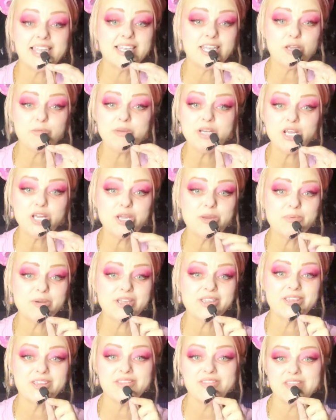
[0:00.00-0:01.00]
let me know what
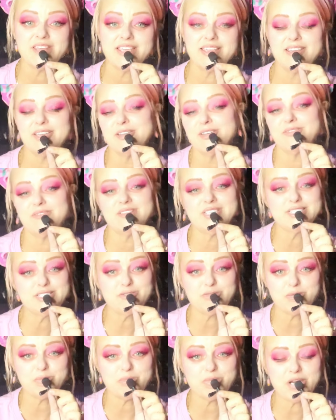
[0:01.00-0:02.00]
you think of the
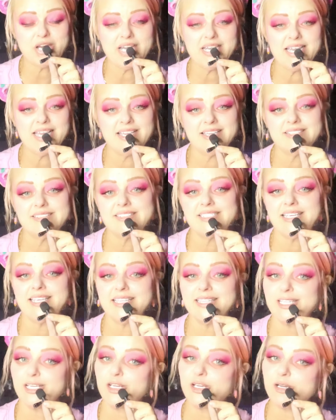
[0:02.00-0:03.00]
different pronouns in
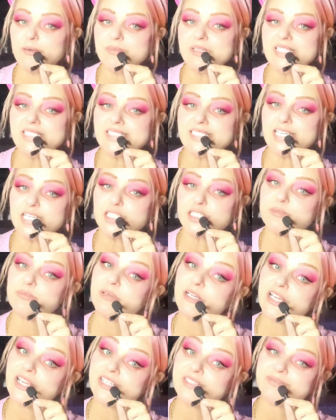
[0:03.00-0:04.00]
the comment section
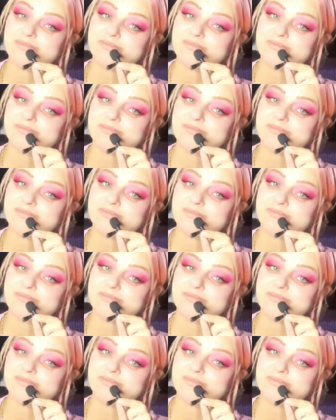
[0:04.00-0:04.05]
below.